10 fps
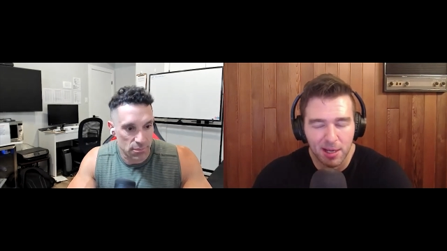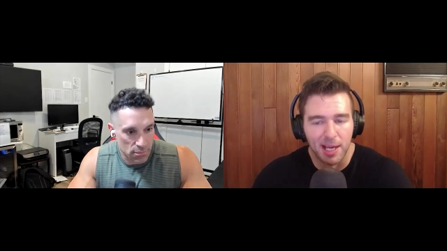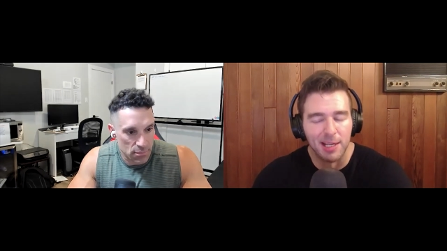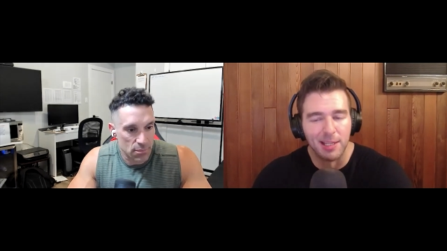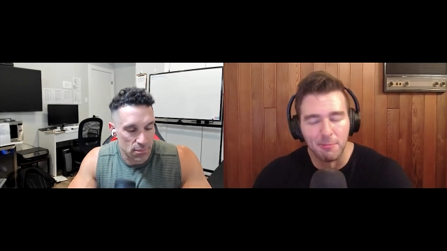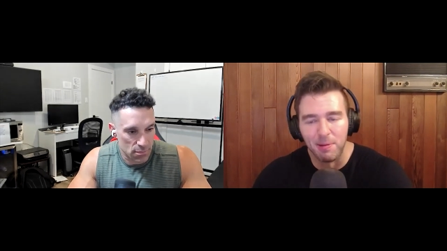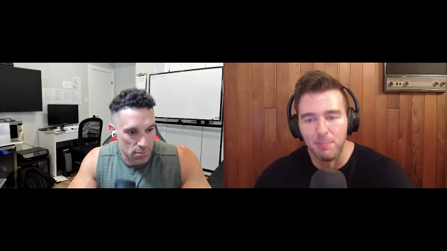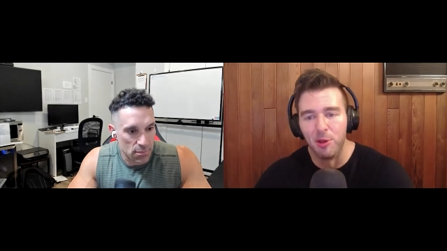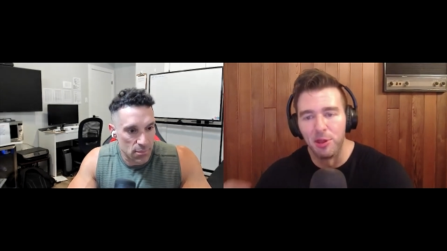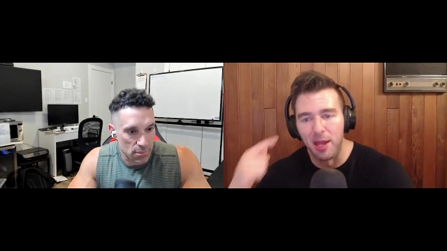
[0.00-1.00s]
Speaker 1: And I think
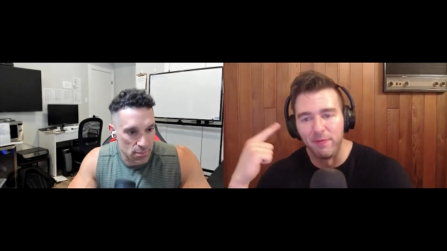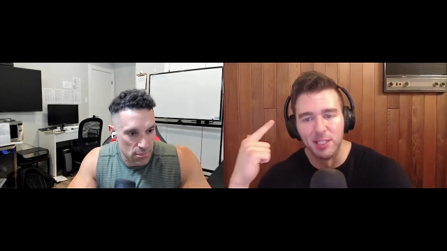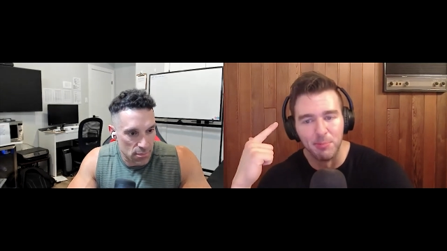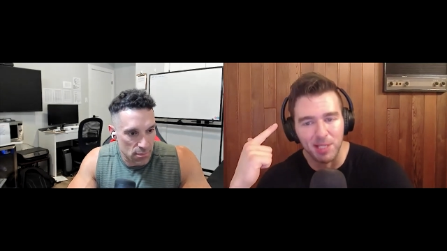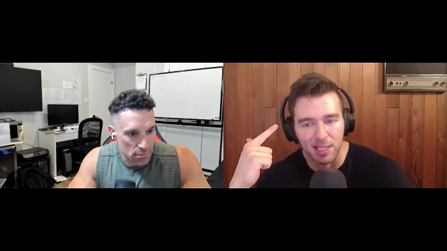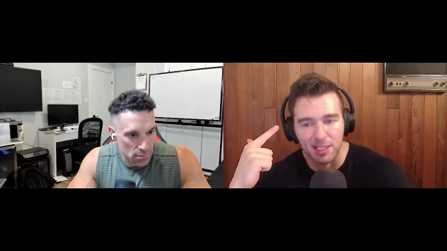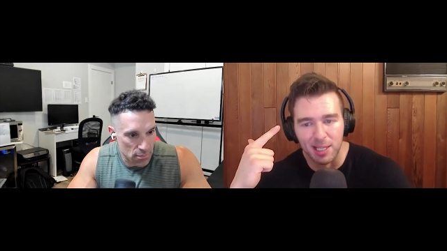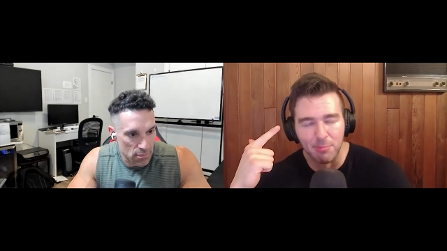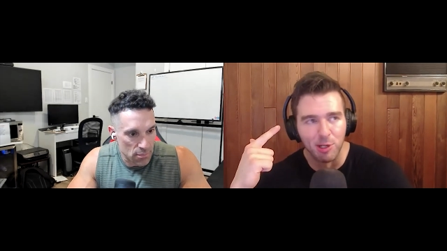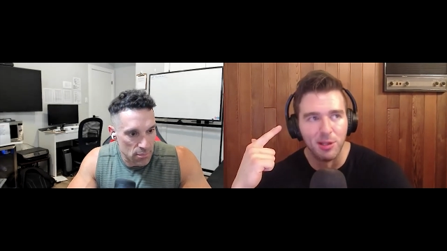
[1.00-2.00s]
people have this
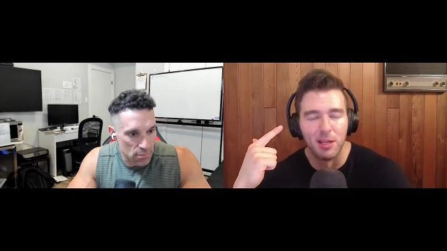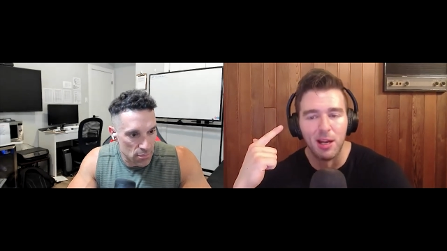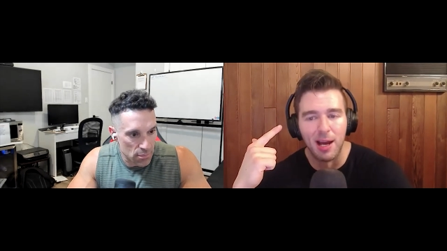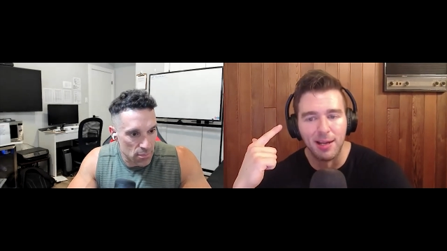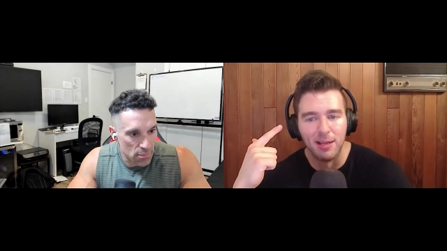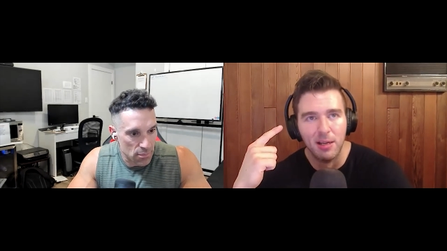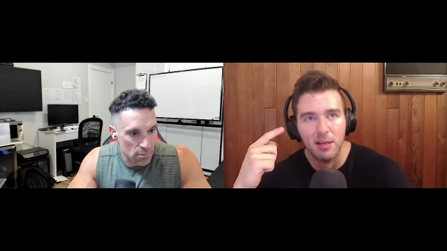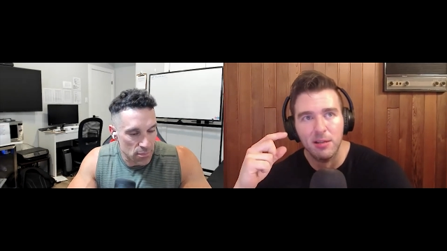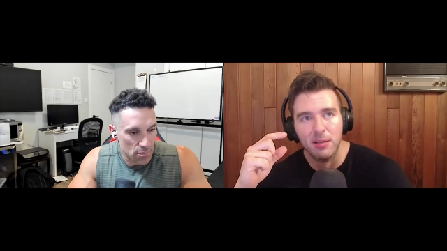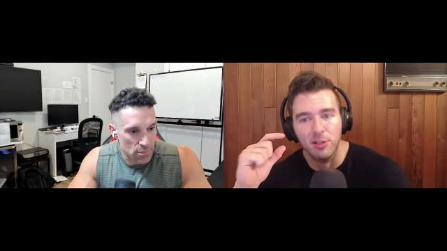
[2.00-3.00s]
misconception that I
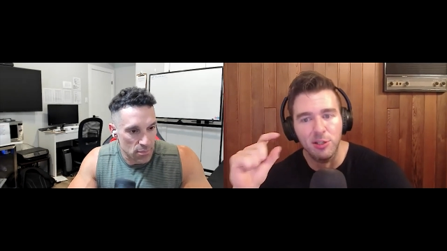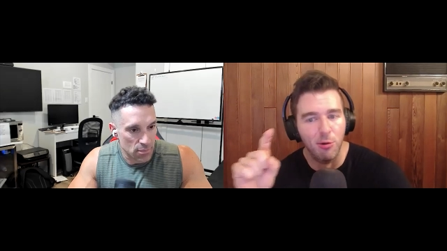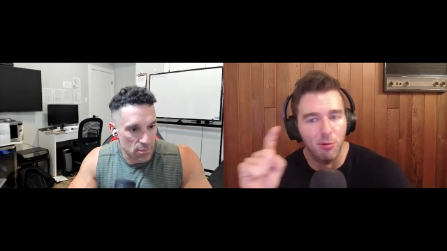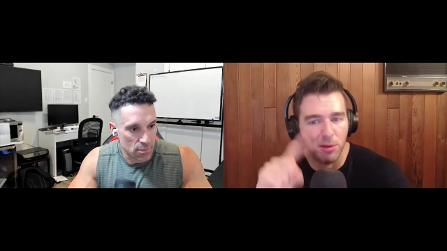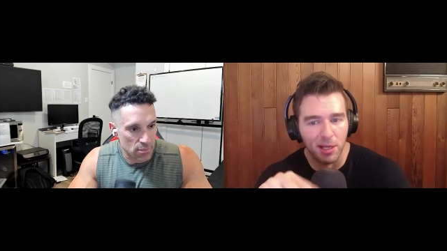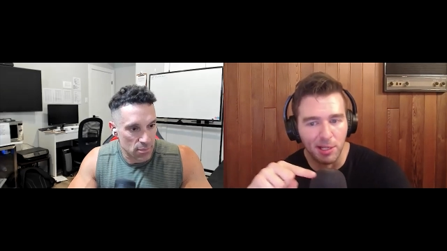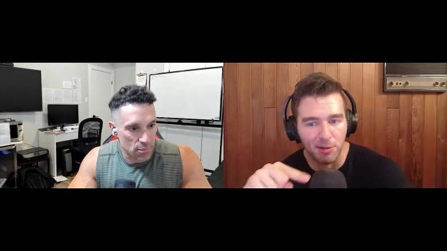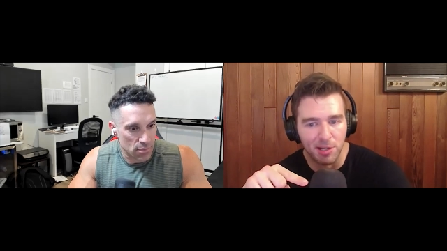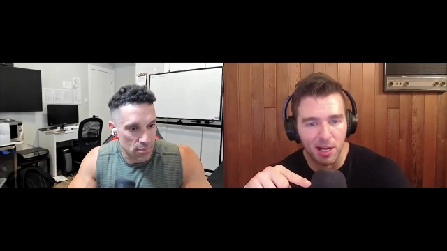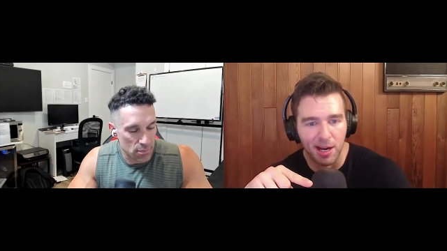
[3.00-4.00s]
don't like your
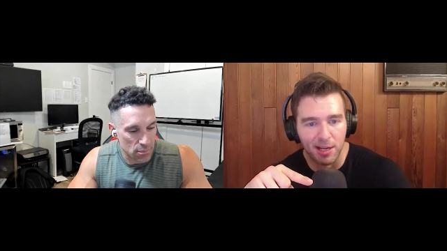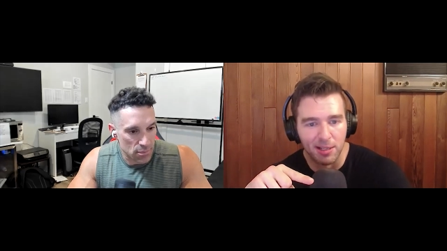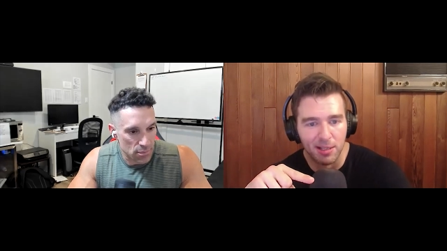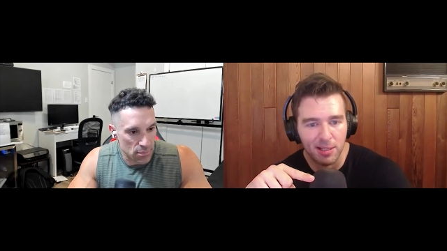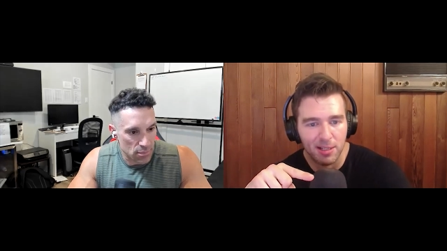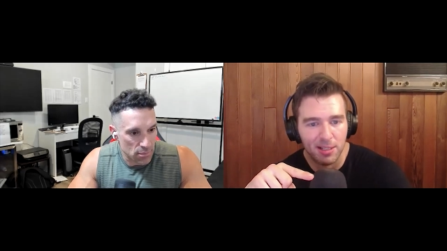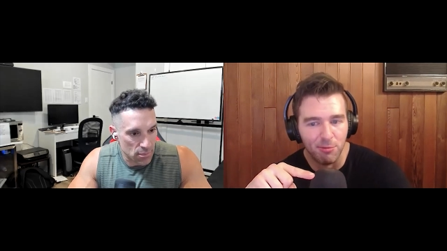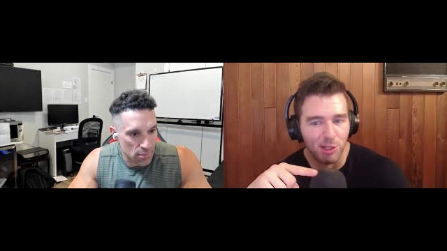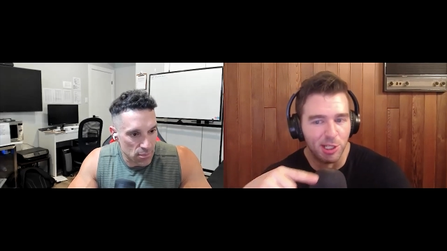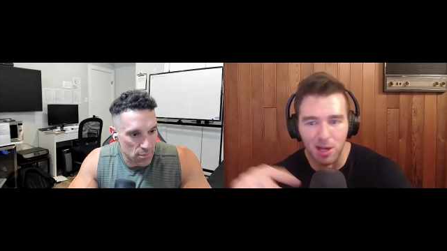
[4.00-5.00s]
diet,
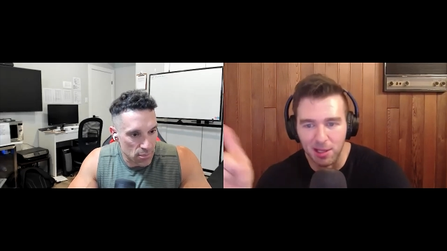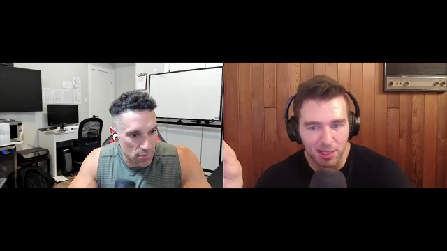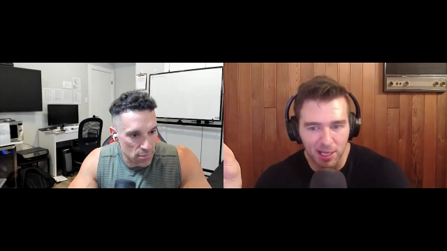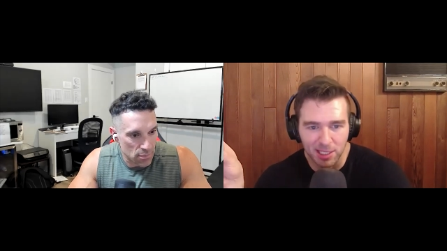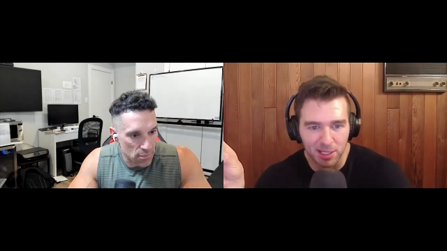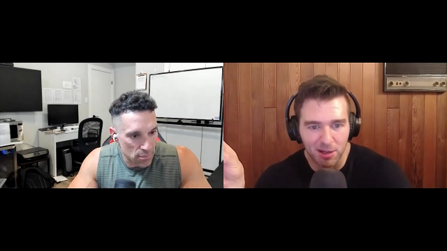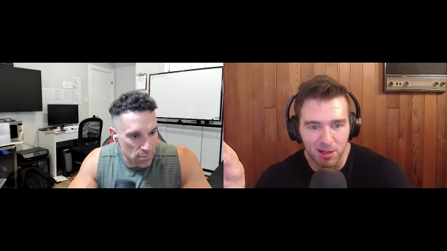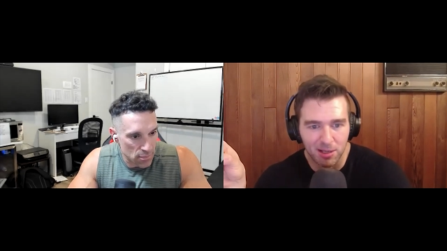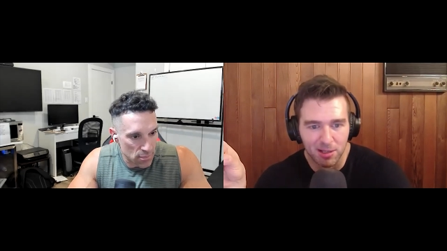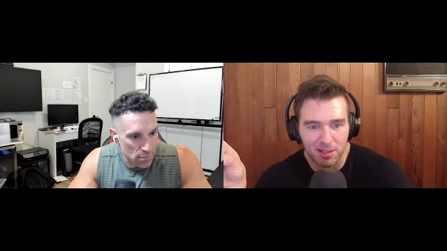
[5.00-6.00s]
which is not the case at
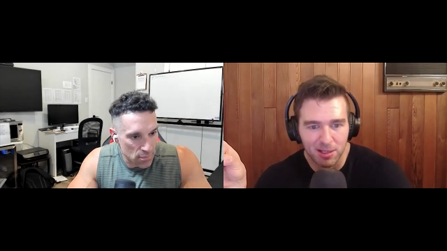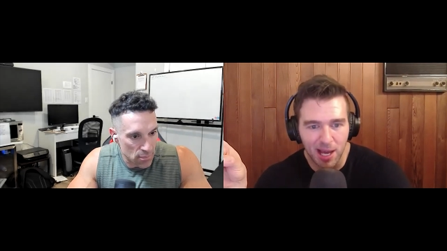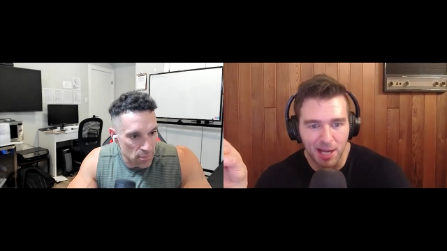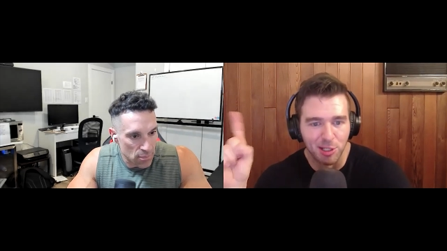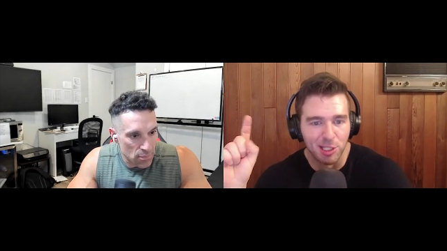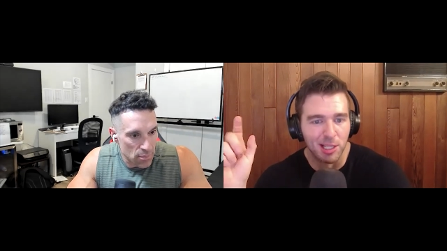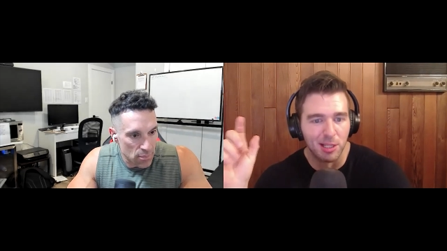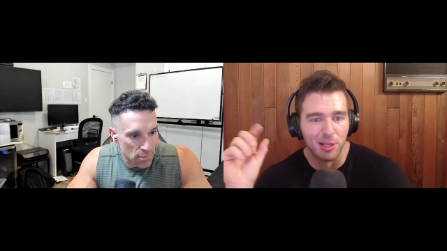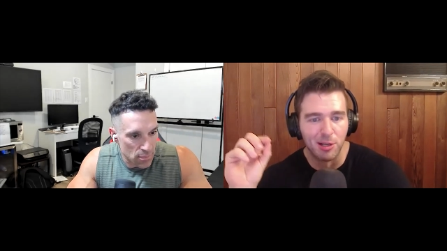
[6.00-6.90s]
all. I just think the